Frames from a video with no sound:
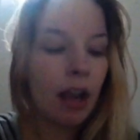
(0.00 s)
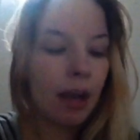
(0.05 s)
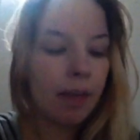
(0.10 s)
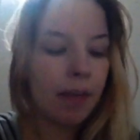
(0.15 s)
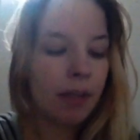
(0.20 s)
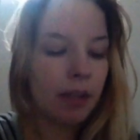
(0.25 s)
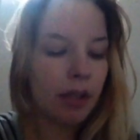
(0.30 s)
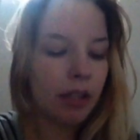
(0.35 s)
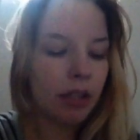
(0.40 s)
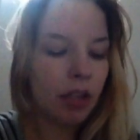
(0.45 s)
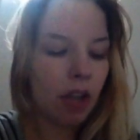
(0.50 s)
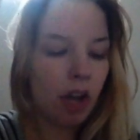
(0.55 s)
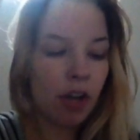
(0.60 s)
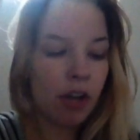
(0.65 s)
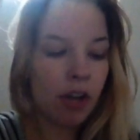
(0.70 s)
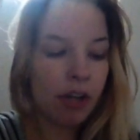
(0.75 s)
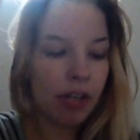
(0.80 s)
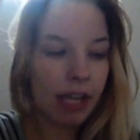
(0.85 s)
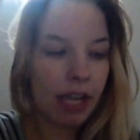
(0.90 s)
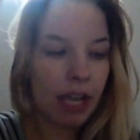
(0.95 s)
So the
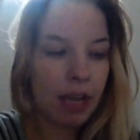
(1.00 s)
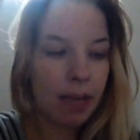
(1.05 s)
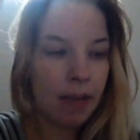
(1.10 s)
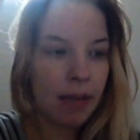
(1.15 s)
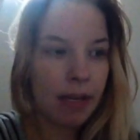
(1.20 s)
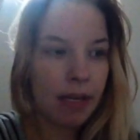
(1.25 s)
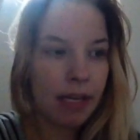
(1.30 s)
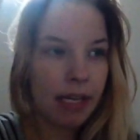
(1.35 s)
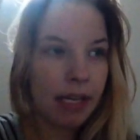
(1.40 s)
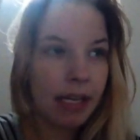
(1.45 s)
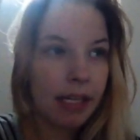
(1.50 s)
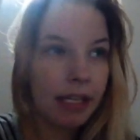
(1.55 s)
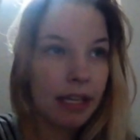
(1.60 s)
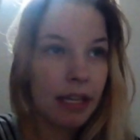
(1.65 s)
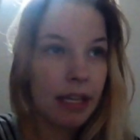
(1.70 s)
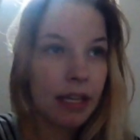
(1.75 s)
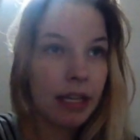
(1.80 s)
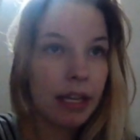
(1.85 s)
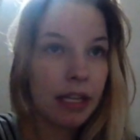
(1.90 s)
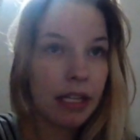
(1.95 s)
doctor came and he
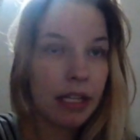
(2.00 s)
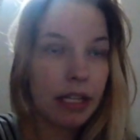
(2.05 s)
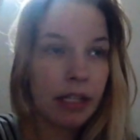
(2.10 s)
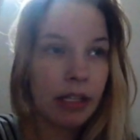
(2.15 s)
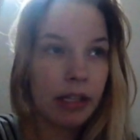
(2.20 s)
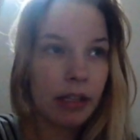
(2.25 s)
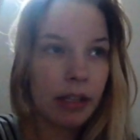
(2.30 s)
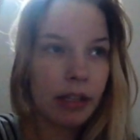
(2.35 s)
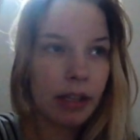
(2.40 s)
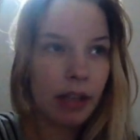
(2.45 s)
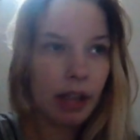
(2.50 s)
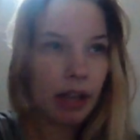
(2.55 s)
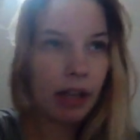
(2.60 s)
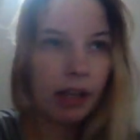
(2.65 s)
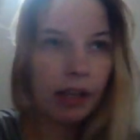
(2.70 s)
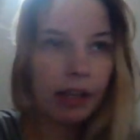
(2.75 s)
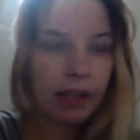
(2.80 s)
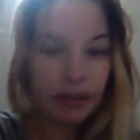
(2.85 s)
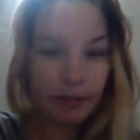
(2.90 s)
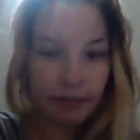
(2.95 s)
did
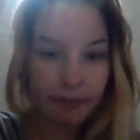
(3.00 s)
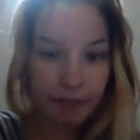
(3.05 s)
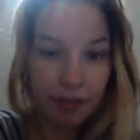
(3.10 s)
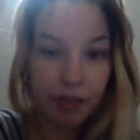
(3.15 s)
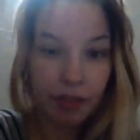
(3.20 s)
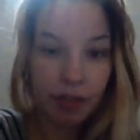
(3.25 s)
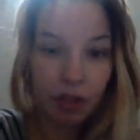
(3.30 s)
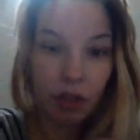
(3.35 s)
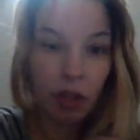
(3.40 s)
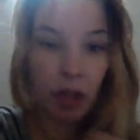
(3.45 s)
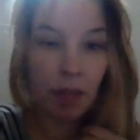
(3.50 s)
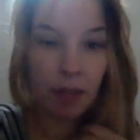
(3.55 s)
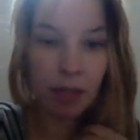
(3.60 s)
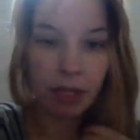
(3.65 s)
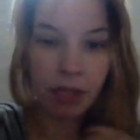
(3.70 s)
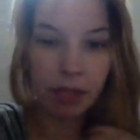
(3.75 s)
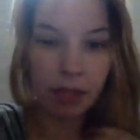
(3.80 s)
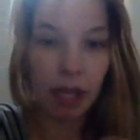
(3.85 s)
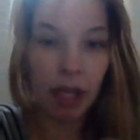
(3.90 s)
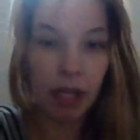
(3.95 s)
a physical on me
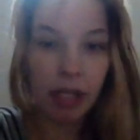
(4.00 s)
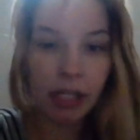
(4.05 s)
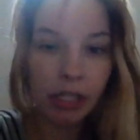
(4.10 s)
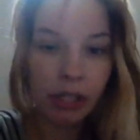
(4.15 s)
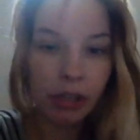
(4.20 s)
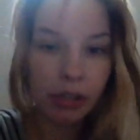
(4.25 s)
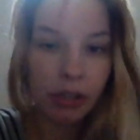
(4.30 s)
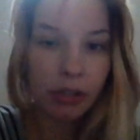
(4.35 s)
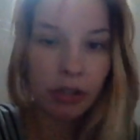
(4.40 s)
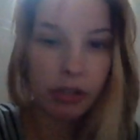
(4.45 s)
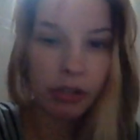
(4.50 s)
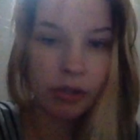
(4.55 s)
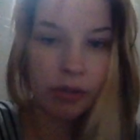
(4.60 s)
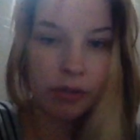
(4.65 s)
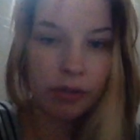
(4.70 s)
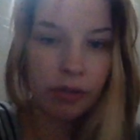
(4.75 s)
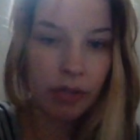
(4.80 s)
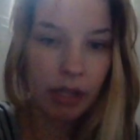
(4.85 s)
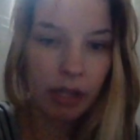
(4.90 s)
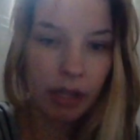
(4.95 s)
as well. He also
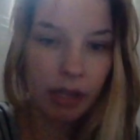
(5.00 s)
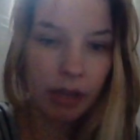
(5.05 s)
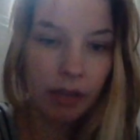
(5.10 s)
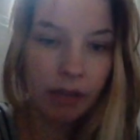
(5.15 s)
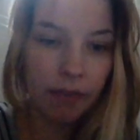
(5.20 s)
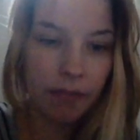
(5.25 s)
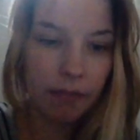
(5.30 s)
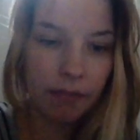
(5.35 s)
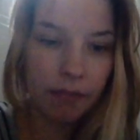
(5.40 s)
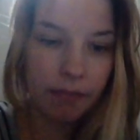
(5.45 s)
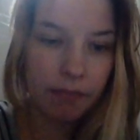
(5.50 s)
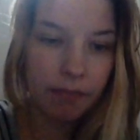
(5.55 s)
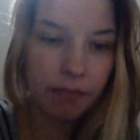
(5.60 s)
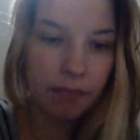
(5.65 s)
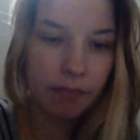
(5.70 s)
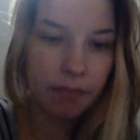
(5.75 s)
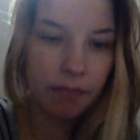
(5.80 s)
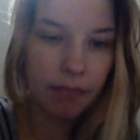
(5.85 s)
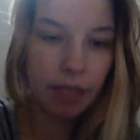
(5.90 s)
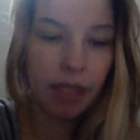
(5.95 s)
used the
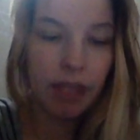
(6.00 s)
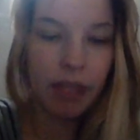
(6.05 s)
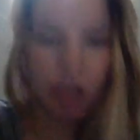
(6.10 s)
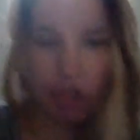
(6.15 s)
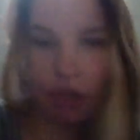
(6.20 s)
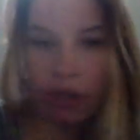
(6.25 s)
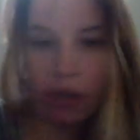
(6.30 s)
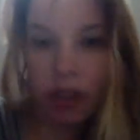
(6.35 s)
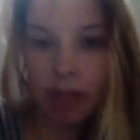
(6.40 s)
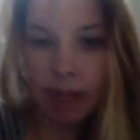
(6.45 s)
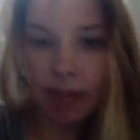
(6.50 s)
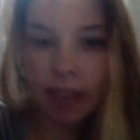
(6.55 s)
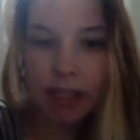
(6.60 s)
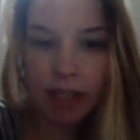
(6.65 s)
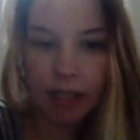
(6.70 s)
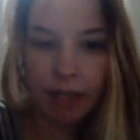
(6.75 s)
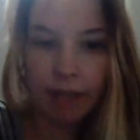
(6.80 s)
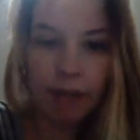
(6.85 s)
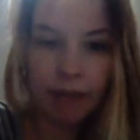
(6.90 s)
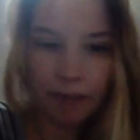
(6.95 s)
thing that you use
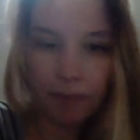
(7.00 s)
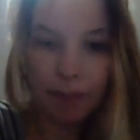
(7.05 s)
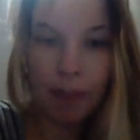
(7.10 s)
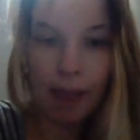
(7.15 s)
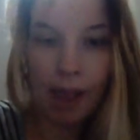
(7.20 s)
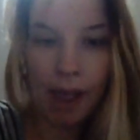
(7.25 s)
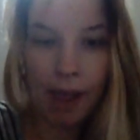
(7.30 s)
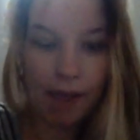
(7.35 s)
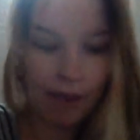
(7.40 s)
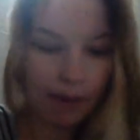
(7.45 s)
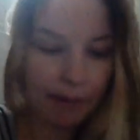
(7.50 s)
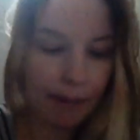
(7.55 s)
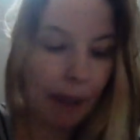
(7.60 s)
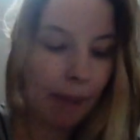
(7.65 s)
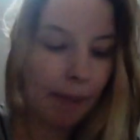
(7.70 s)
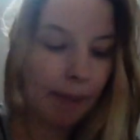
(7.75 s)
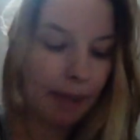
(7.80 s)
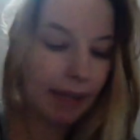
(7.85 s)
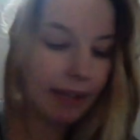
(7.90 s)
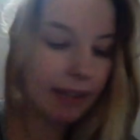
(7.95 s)
basically for a
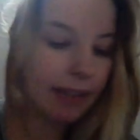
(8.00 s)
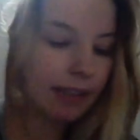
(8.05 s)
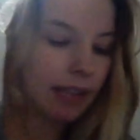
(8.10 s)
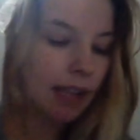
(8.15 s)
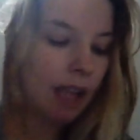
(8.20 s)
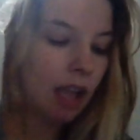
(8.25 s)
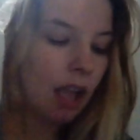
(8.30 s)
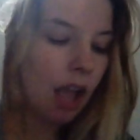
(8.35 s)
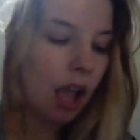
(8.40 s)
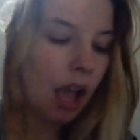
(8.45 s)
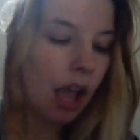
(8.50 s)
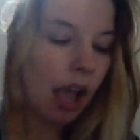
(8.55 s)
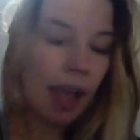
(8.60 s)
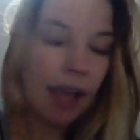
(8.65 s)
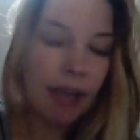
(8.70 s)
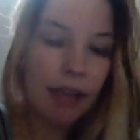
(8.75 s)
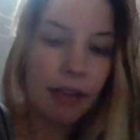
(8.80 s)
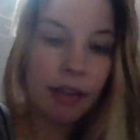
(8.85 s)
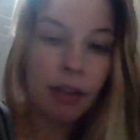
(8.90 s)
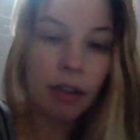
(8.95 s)
pap test,
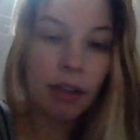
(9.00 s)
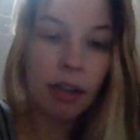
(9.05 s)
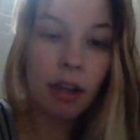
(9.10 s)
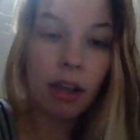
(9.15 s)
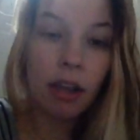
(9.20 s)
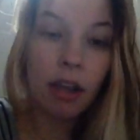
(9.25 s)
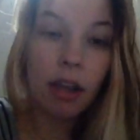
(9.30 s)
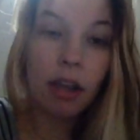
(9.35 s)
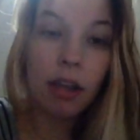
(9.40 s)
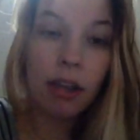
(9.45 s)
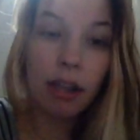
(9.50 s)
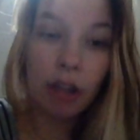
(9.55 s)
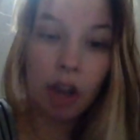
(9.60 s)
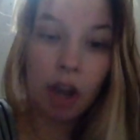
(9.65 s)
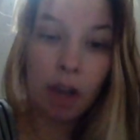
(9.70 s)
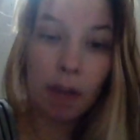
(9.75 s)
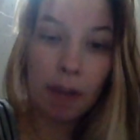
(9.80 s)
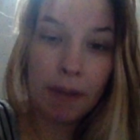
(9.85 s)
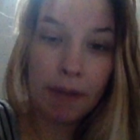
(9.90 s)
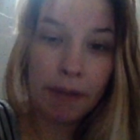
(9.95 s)
and they
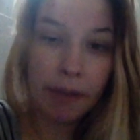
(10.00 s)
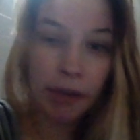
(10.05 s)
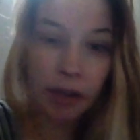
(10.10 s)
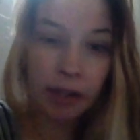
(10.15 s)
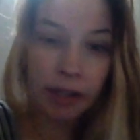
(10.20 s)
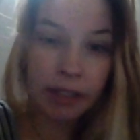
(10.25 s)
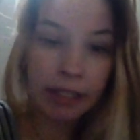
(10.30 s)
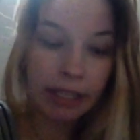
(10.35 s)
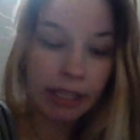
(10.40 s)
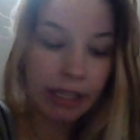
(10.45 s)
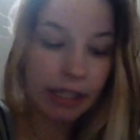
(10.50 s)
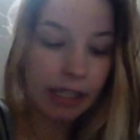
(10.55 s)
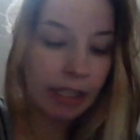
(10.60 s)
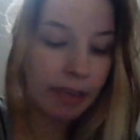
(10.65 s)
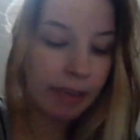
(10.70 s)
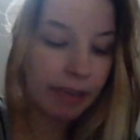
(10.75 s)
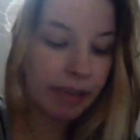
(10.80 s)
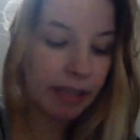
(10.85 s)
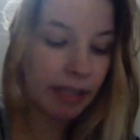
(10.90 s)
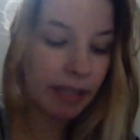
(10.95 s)
called my fiance because
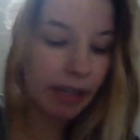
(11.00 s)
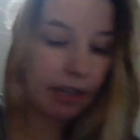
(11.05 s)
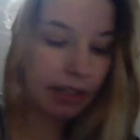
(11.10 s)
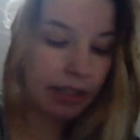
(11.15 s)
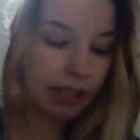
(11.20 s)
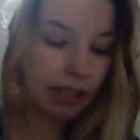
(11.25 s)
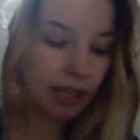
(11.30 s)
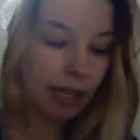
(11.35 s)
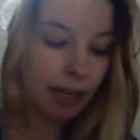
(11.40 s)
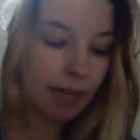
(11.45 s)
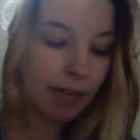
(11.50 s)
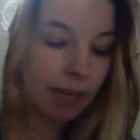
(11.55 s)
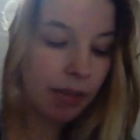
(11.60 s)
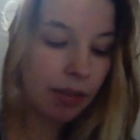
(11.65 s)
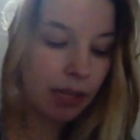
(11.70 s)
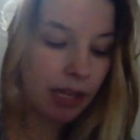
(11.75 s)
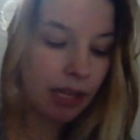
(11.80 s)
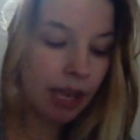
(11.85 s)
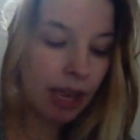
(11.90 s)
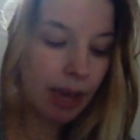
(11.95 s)
he wasn't there at the time,
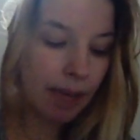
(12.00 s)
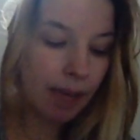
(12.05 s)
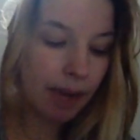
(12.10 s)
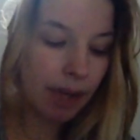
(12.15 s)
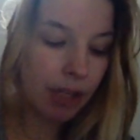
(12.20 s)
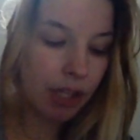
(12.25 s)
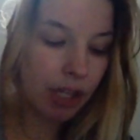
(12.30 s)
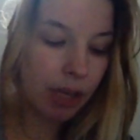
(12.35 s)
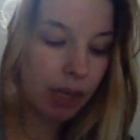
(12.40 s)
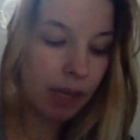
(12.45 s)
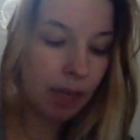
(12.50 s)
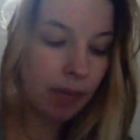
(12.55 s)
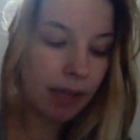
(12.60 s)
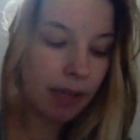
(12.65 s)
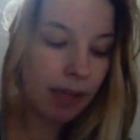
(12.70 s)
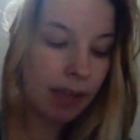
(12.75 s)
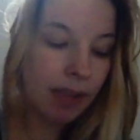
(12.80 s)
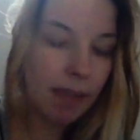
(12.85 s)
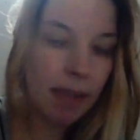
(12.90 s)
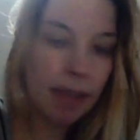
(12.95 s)
so he came rushing. And when
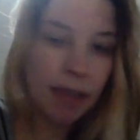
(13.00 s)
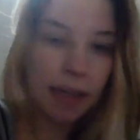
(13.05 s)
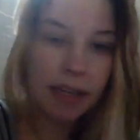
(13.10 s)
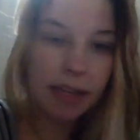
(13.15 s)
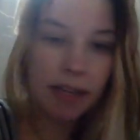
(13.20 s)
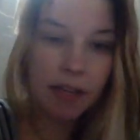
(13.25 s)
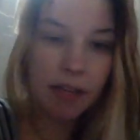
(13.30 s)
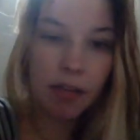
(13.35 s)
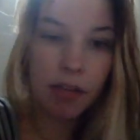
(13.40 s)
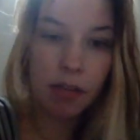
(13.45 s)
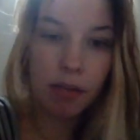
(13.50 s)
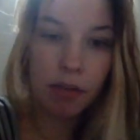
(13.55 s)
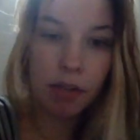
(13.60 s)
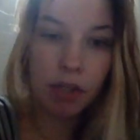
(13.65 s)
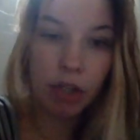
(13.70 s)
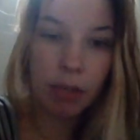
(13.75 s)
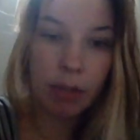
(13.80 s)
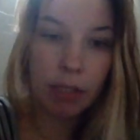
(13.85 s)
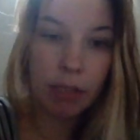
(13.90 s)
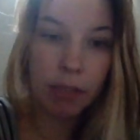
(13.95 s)
he came in, he said that there was
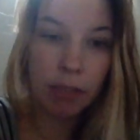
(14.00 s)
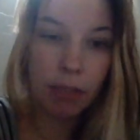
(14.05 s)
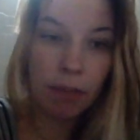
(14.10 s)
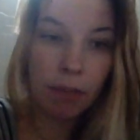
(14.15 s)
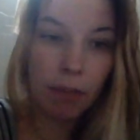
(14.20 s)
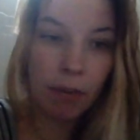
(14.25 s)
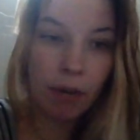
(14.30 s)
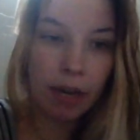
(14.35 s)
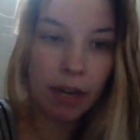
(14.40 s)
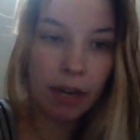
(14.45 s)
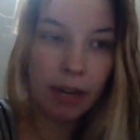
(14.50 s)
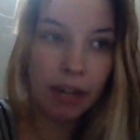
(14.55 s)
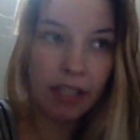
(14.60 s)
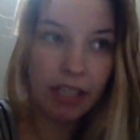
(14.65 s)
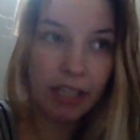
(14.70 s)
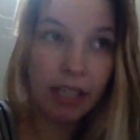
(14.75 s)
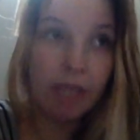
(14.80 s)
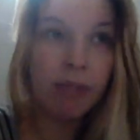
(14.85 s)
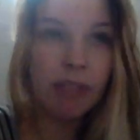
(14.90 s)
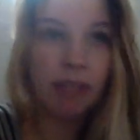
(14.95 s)
so much blood pouring out that
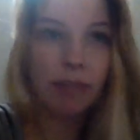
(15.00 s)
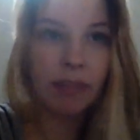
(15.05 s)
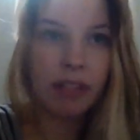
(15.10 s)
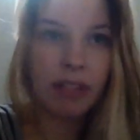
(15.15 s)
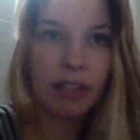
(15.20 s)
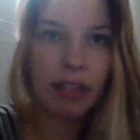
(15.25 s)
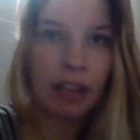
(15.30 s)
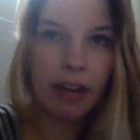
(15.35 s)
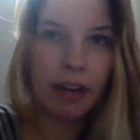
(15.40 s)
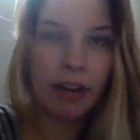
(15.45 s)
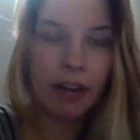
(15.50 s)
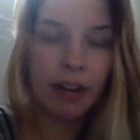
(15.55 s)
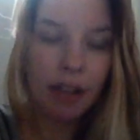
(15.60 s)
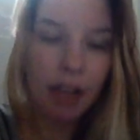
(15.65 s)
he was even scared.